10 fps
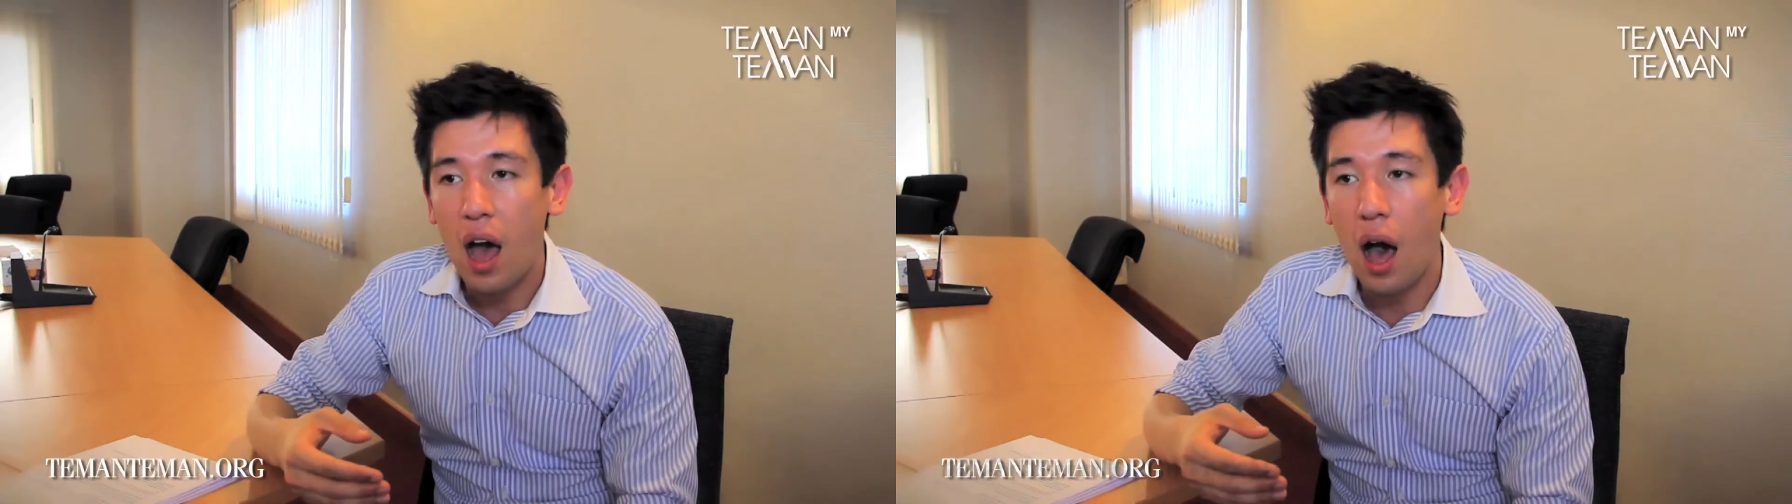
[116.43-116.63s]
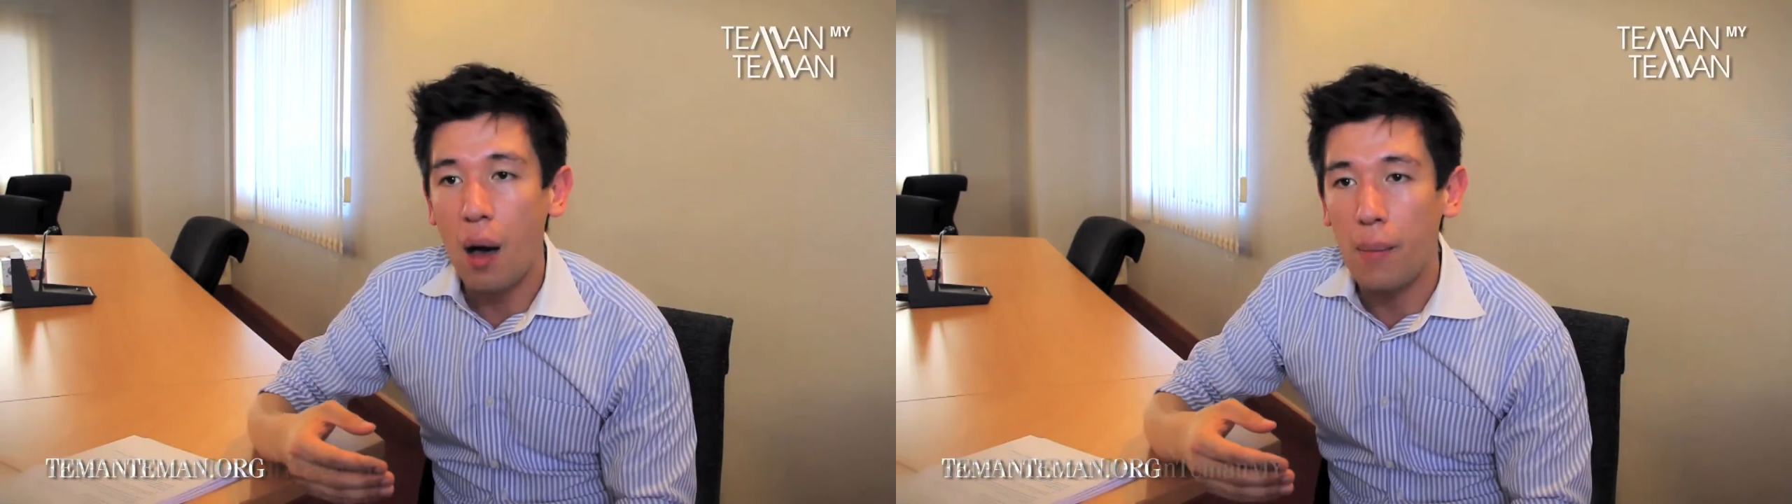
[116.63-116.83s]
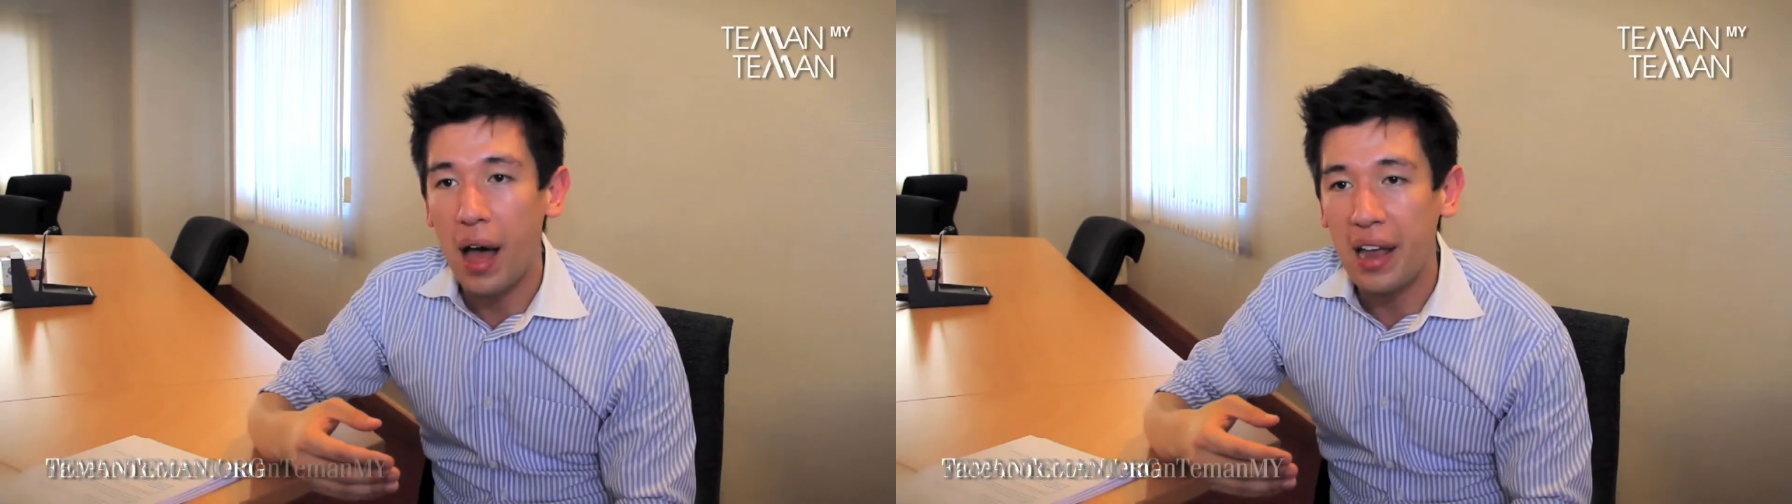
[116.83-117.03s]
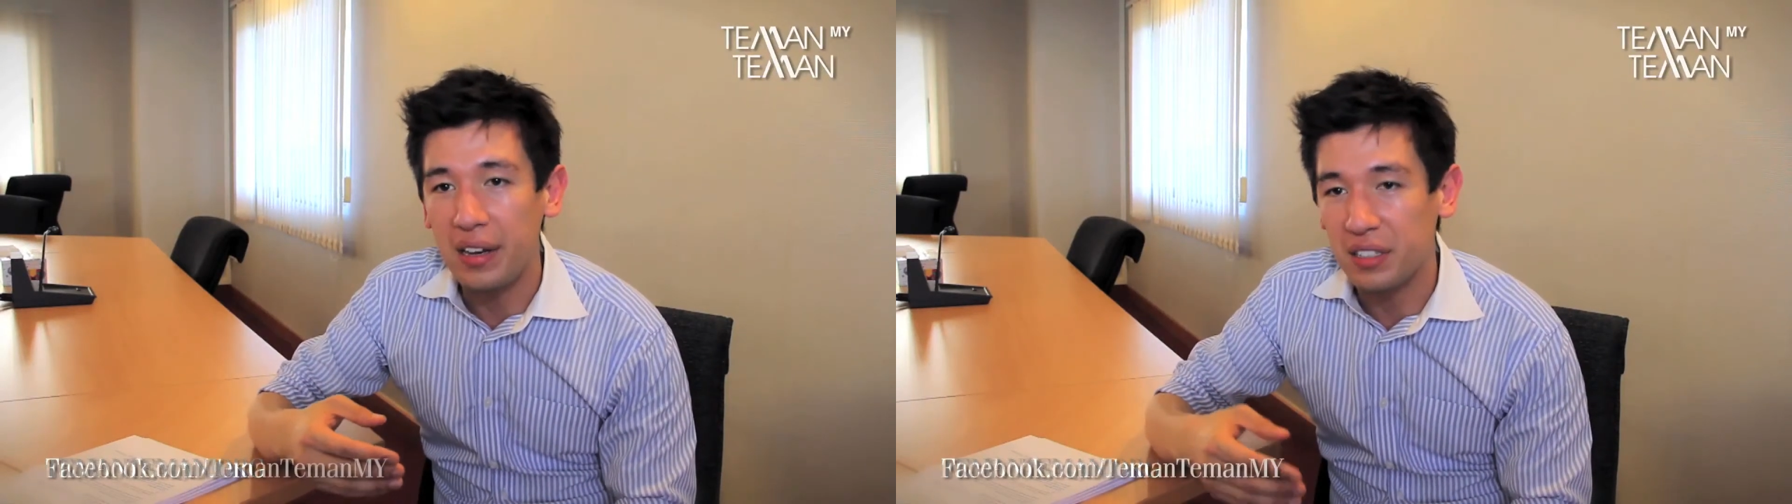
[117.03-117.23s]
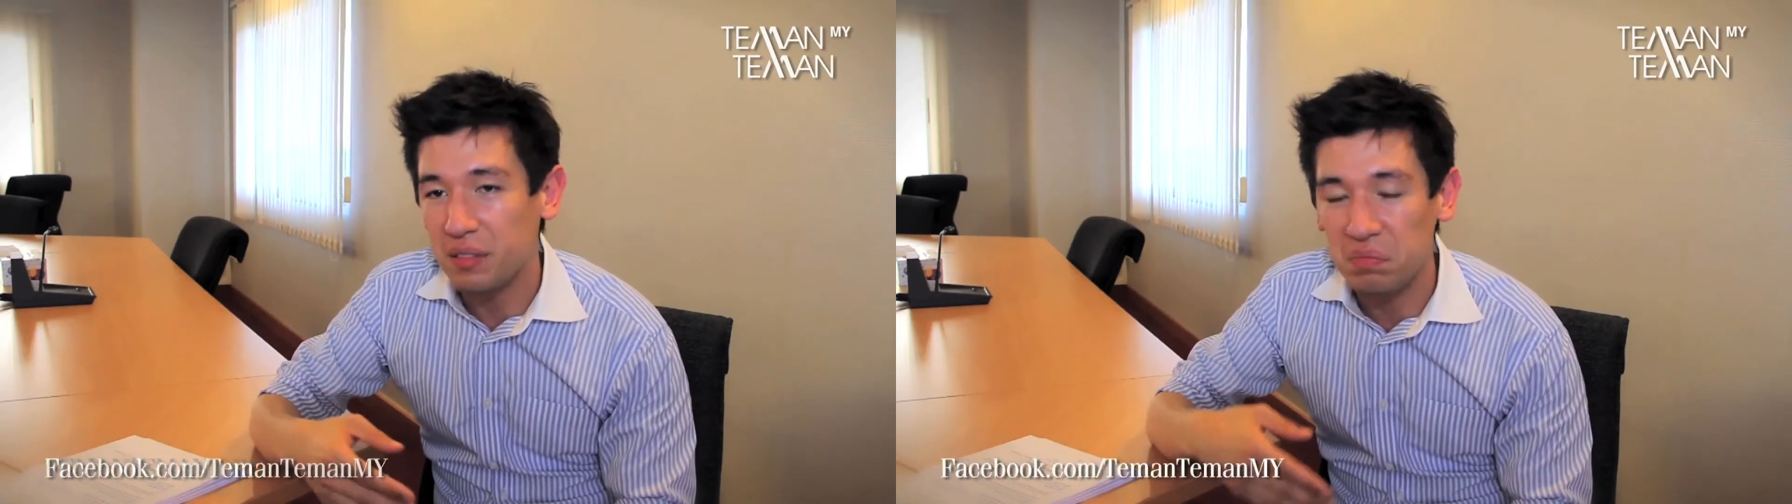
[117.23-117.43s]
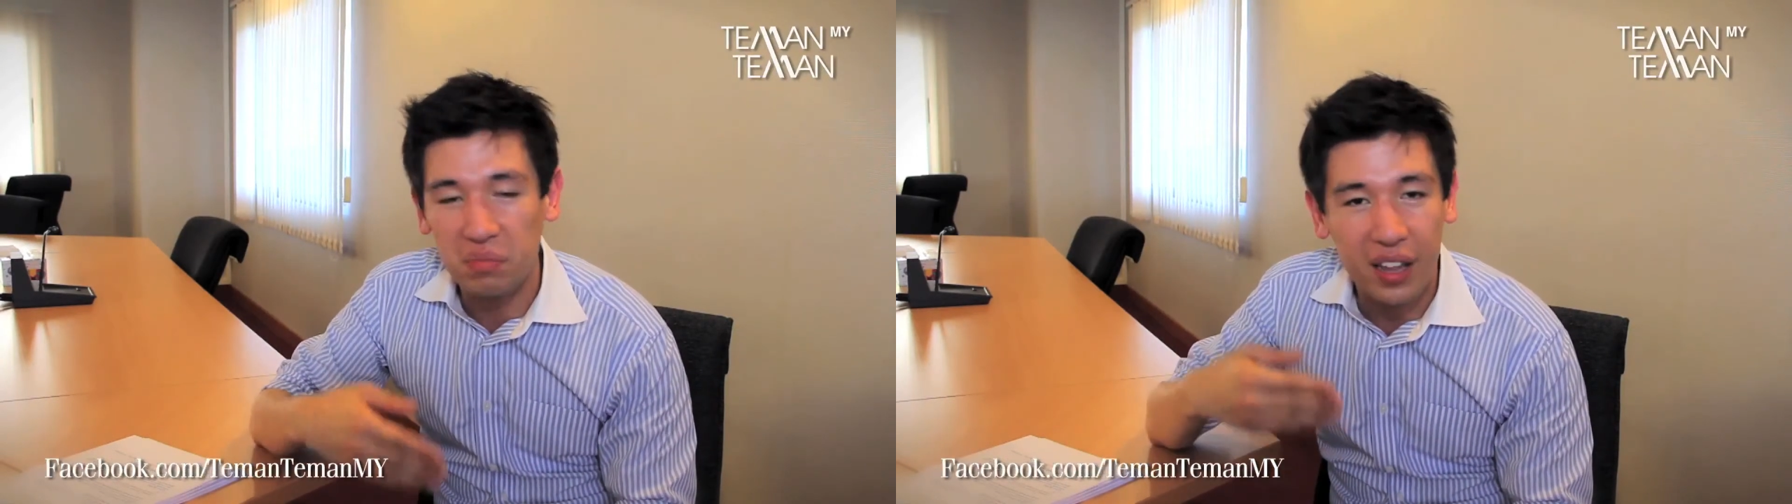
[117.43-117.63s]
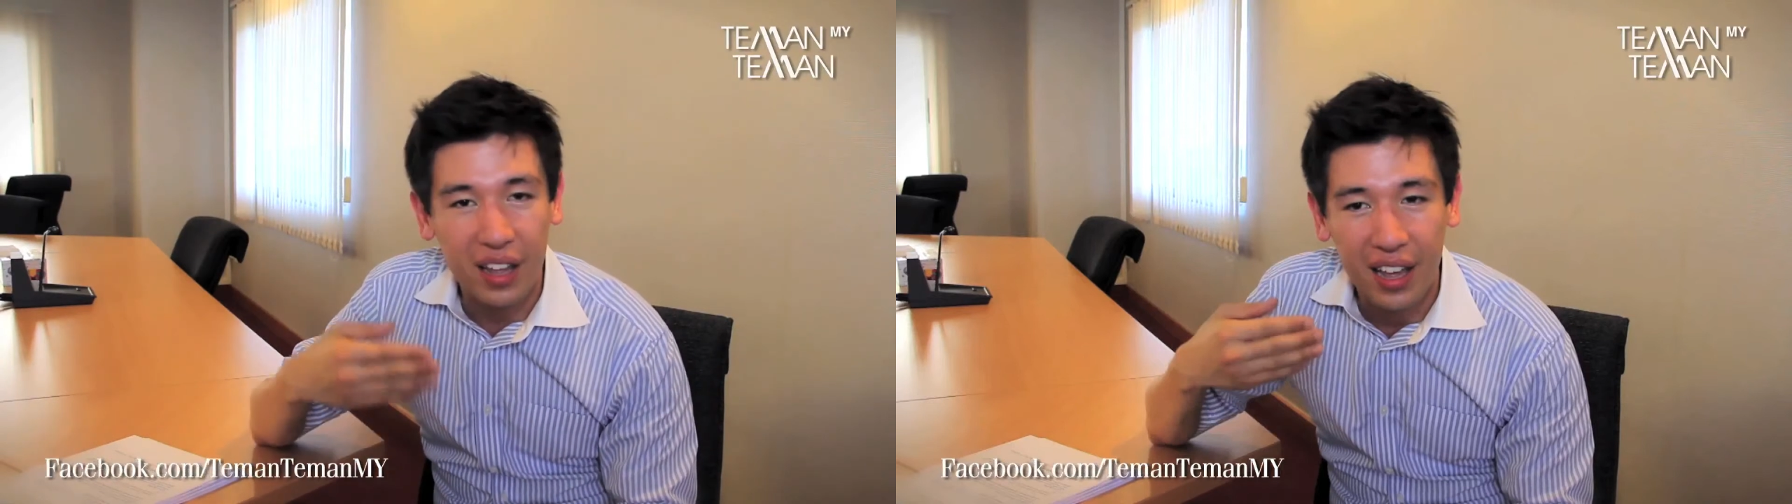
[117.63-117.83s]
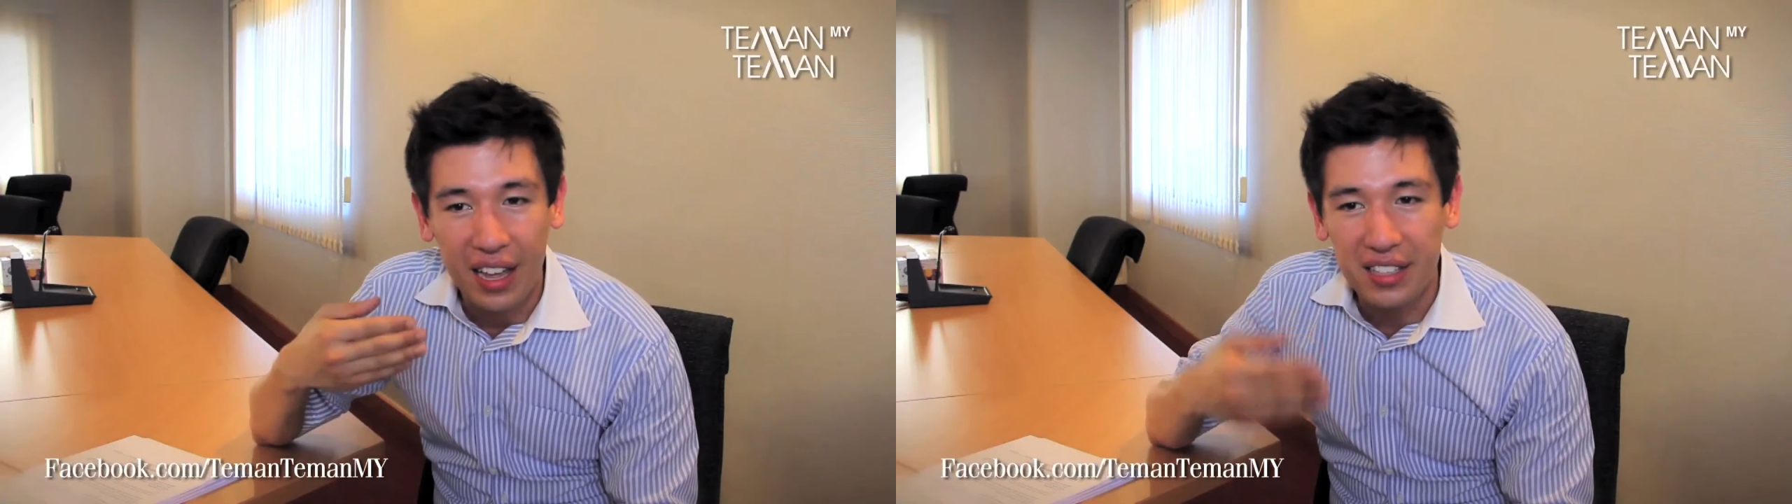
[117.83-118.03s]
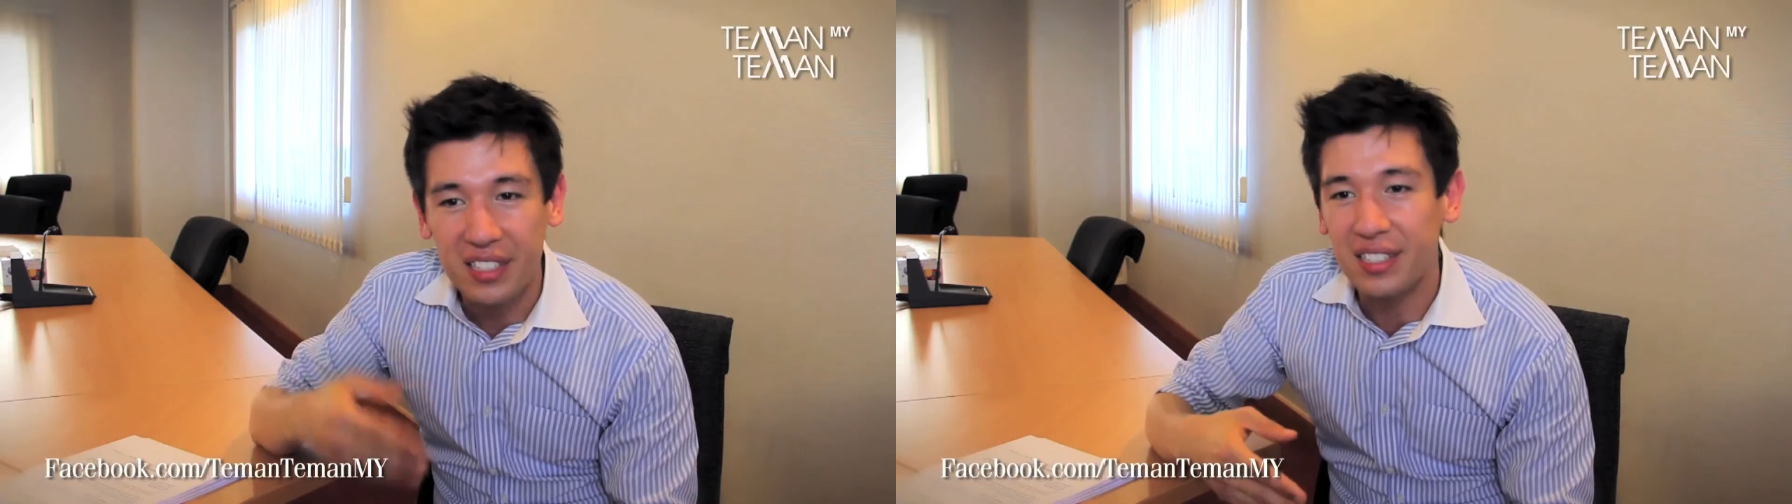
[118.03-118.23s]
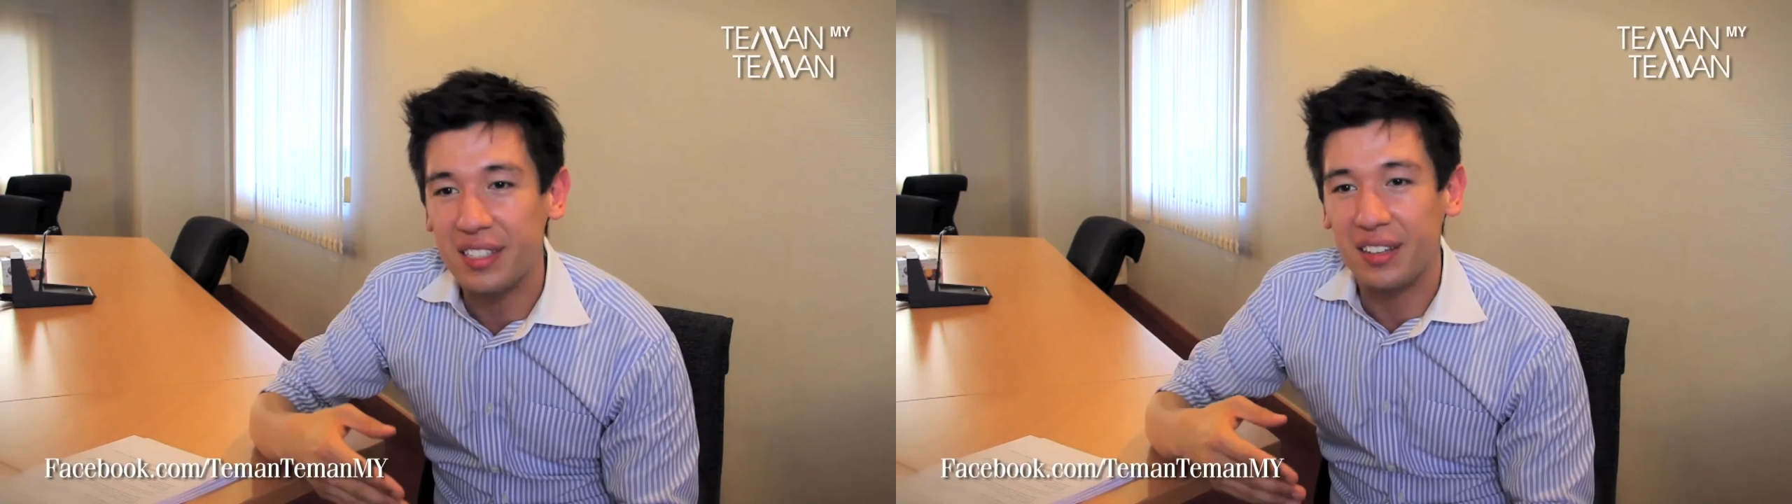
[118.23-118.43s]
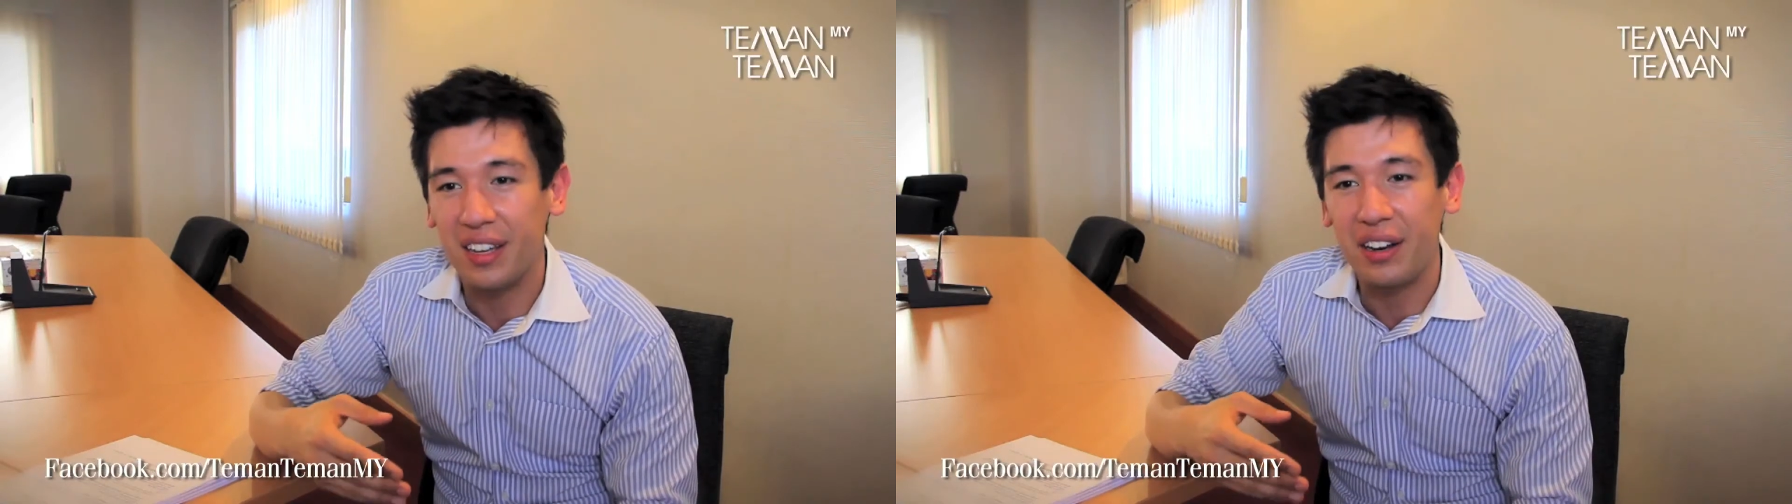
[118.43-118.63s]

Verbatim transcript: Um, and it's,